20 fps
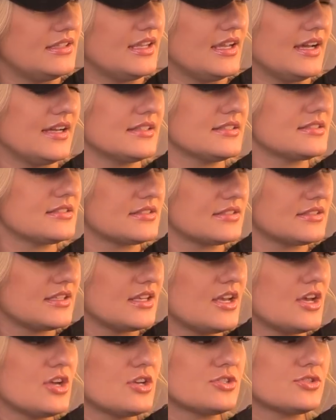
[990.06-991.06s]
Yes.
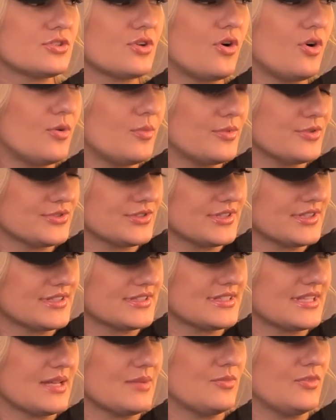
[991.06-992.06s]
So almost in
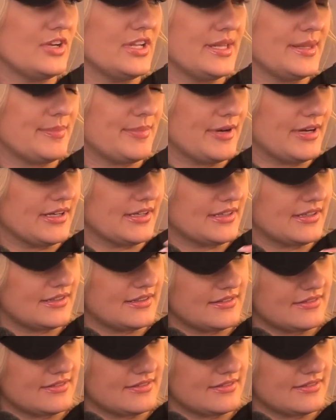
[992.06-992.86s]
the same week, but